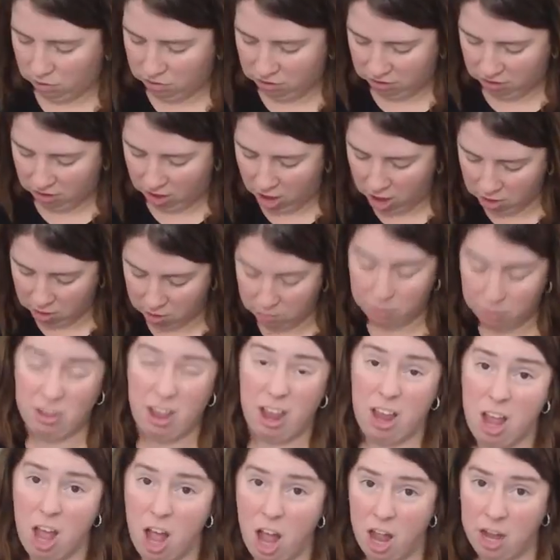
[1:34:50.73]
100%
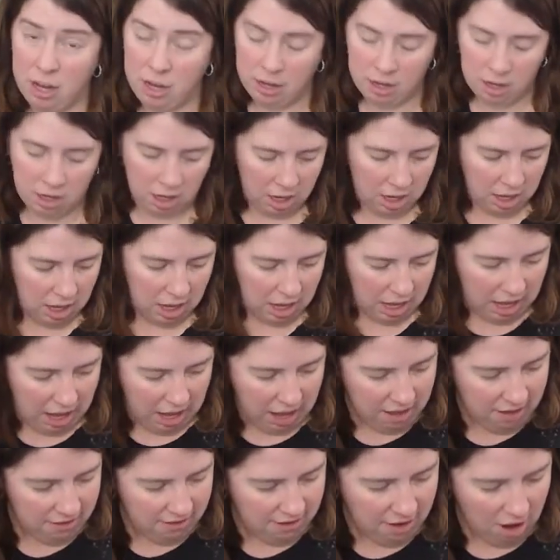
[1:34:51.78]
cotton.
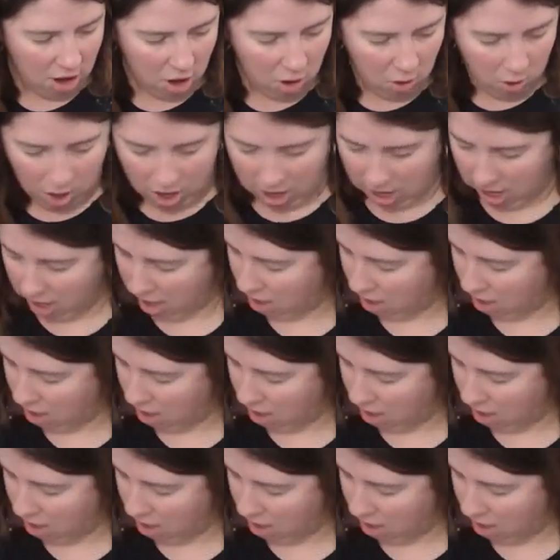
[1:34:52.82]
And so I